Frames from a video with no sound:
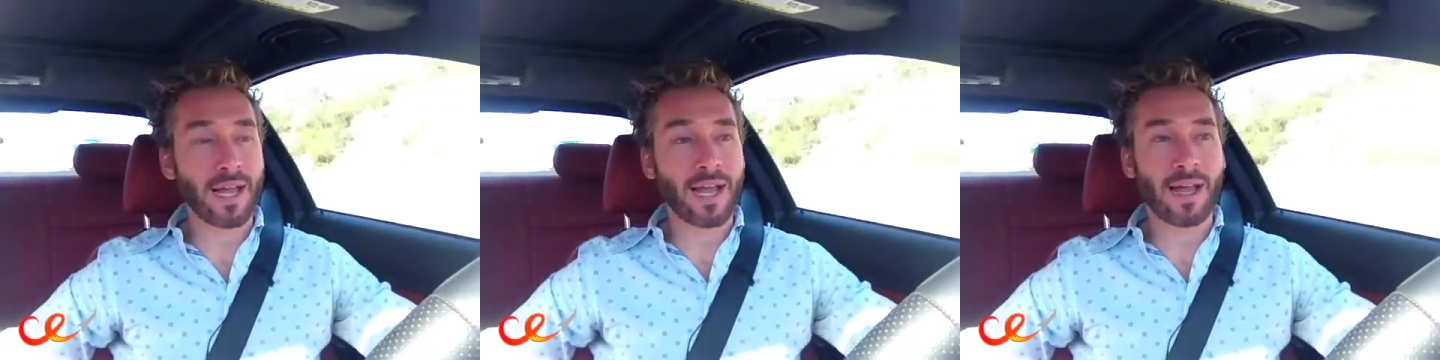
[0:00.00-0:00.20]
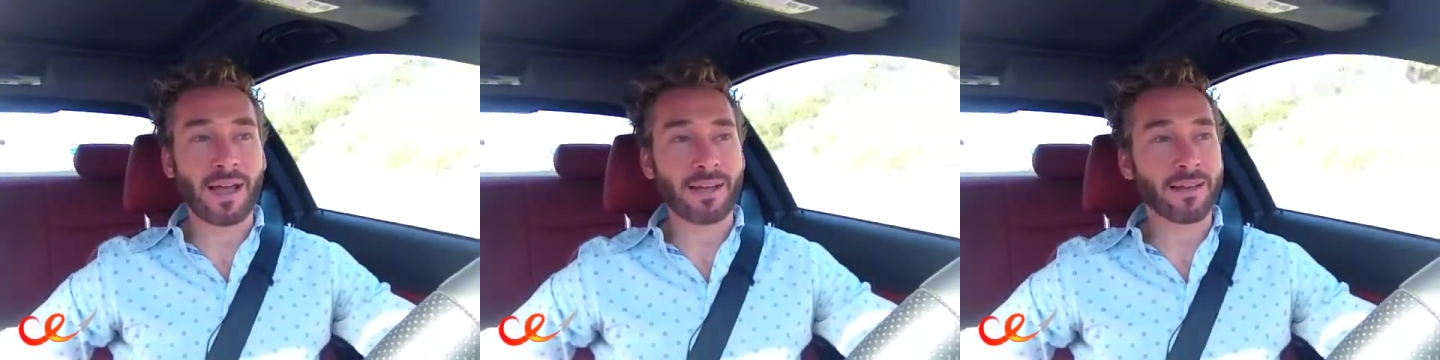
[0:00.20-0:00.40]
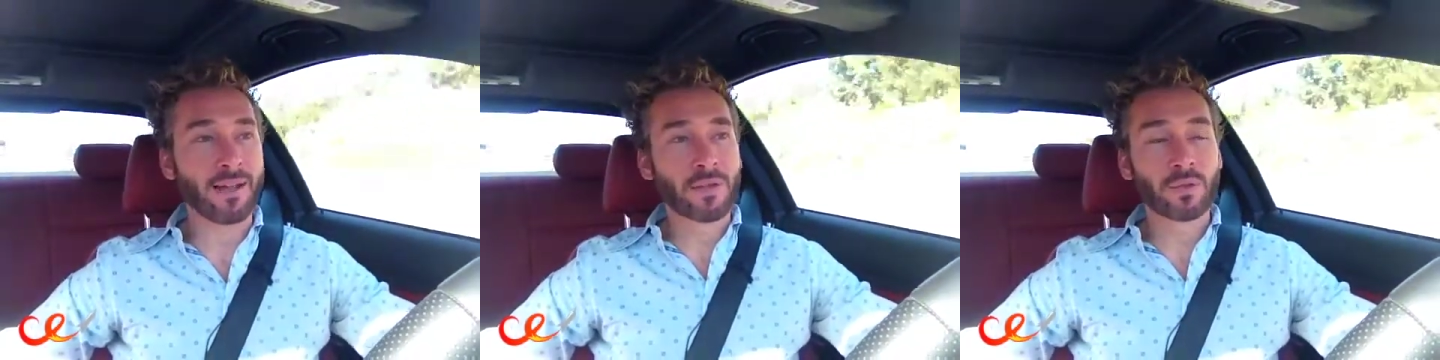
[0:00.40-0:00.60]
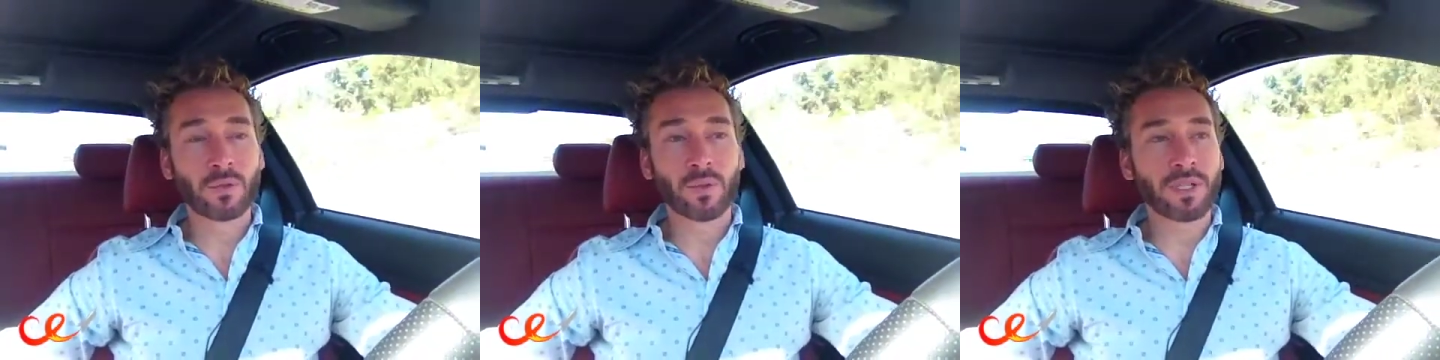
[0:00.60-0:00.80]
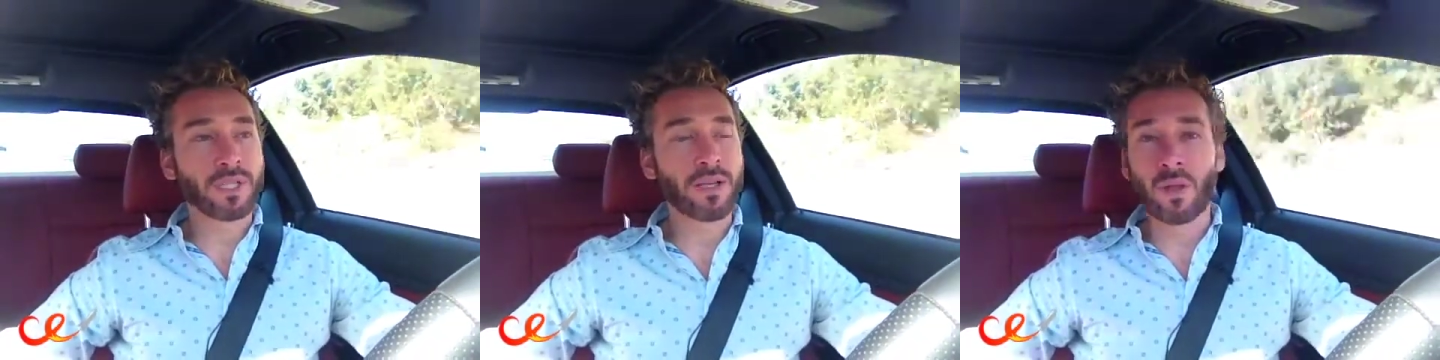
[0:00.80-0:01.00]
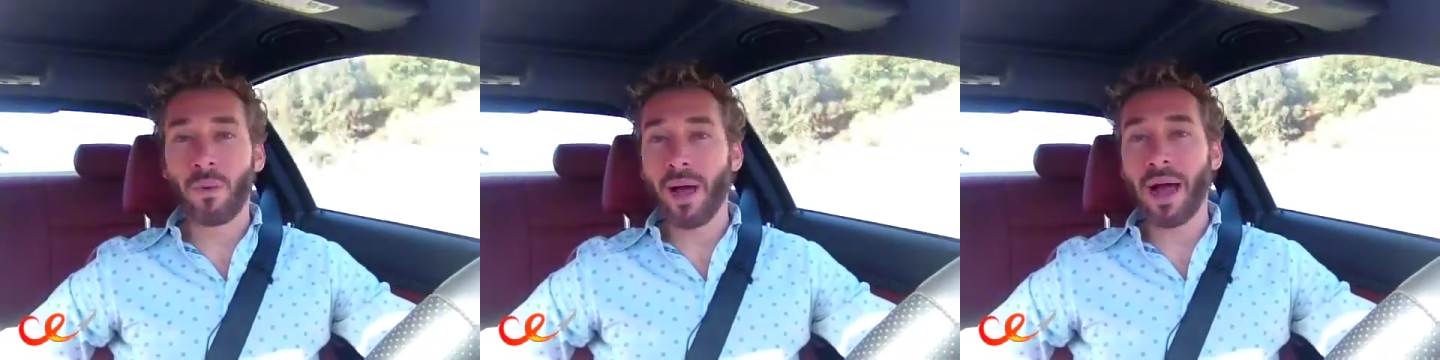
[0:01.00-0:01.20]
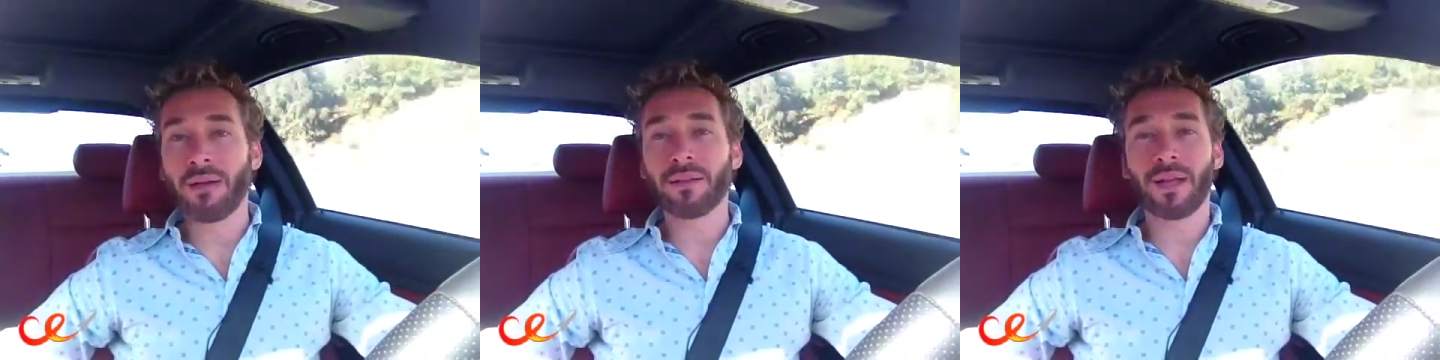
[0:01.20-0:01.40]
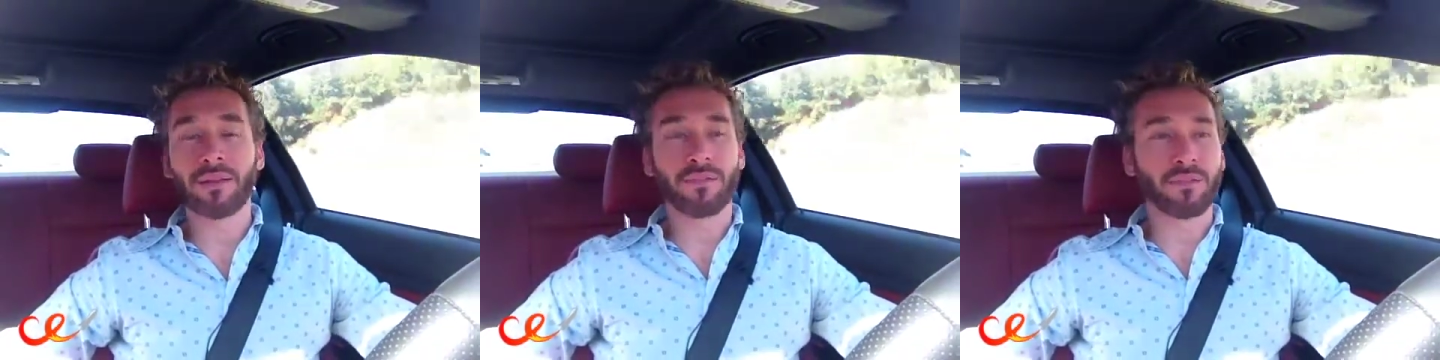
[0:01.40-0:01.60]
And there's really no
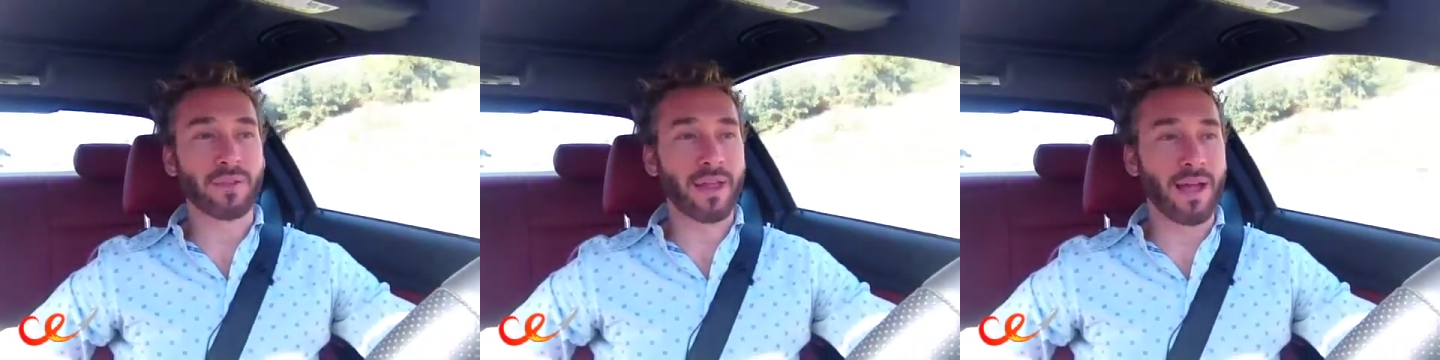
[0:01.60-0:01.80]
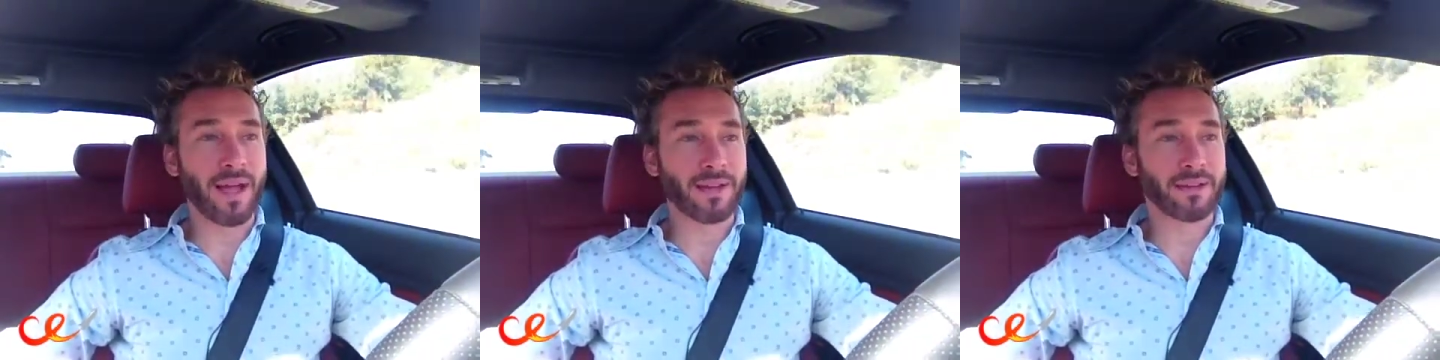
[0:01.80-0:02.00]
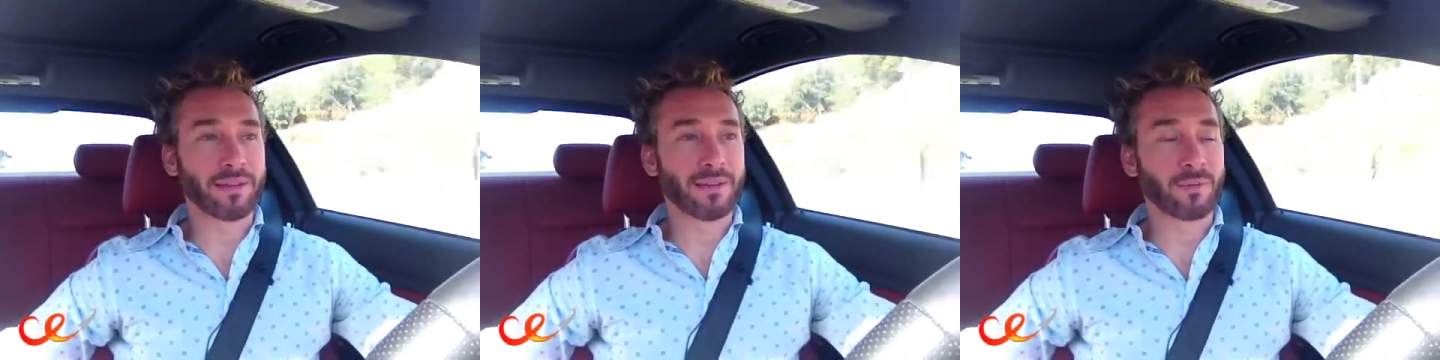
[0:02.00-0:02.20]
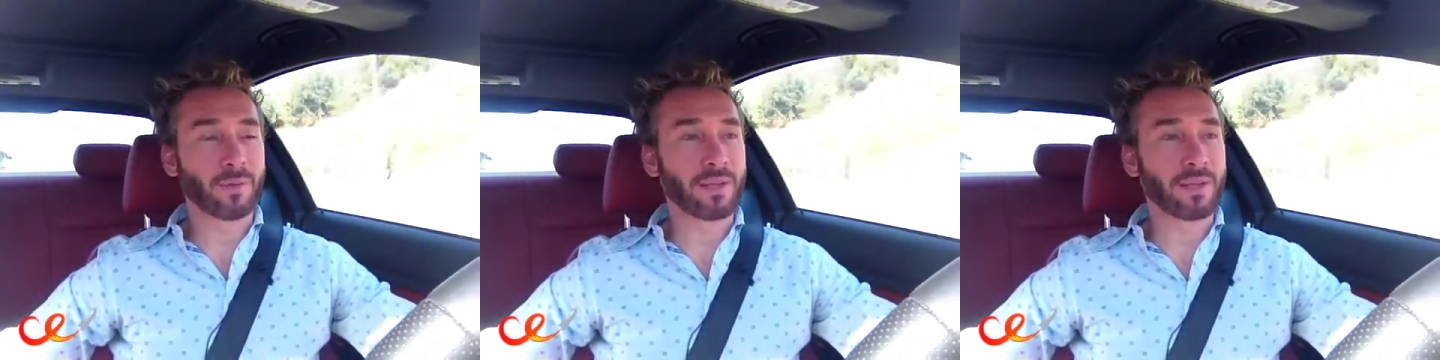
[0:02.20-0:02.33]
outlet for that